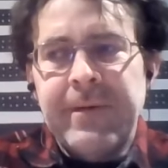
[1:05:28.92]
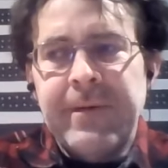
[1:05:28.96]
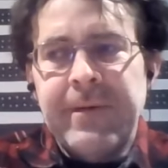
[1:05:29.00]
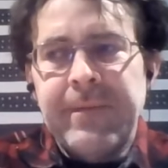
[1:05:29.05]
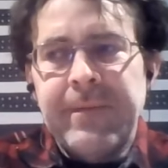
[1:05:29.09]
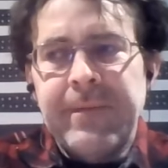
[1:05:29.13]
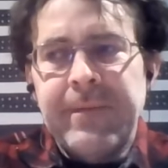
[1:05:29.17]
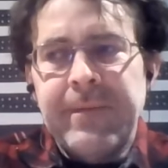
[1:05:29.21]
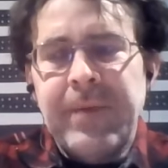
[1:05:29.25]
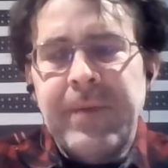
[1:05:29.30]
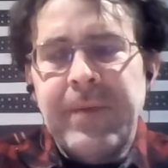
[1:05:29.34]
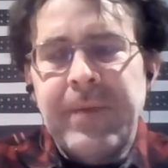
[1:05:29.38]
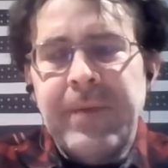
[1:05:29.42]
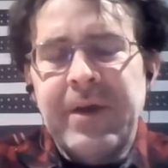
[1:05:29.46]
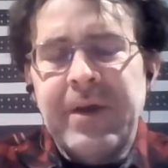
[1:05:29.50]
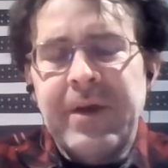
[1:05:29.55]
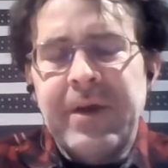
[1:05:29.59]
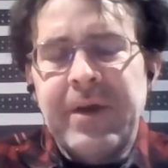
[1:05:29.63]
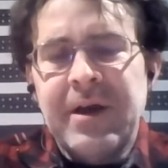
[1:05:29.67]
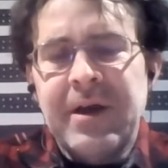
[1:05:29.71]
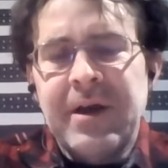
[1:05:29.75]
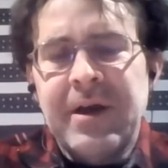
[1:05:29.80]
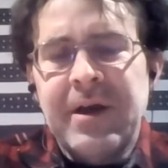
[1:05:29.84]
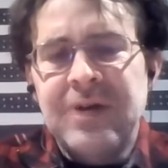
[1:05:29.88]
maybe not
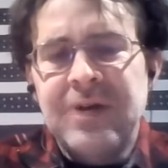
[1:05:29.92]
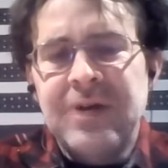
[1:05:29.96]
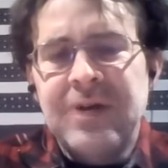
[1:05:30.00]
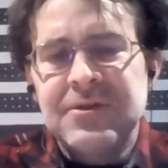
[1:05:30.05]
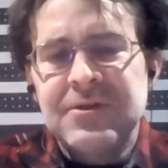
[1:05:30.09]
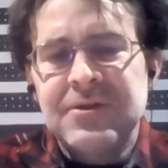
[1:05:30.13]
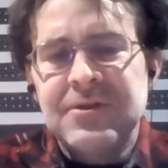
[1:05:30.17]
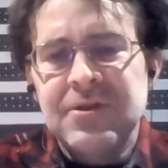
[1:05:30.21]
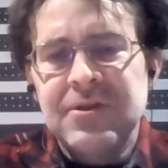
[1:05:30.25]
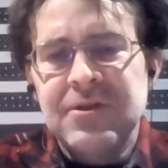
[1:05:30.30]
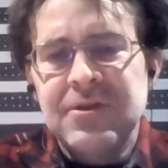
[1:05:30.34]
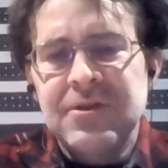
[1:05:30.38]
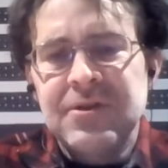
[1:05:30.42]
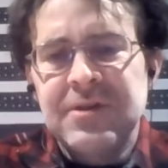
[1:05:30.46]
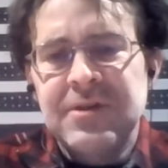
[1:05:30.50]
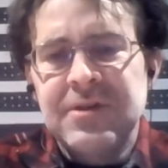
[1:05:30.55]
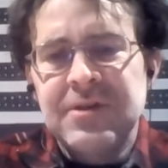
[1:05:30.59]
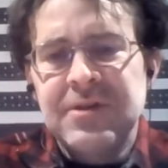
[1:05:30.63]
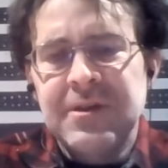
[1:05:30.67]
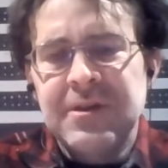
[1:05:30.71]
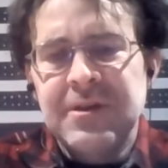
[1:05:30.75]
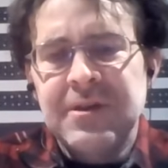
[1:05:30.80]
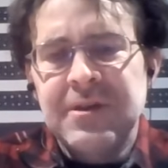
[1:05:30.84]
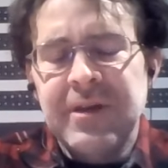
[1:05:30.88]
consciously
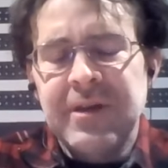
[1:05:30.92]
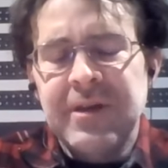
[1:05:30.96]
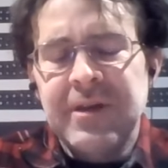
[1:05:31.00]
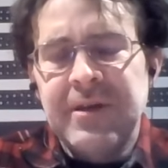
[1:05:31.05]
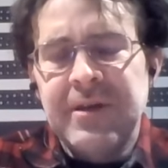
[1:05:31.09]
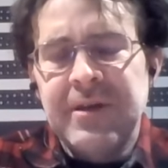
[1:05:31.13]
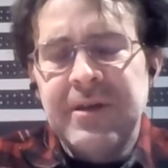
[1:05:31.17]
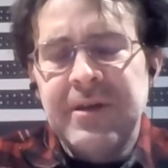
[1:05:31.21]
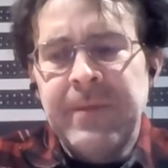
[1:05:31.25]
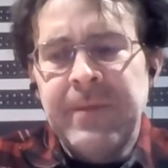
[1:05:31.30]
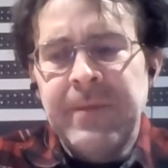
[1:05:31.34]
articulated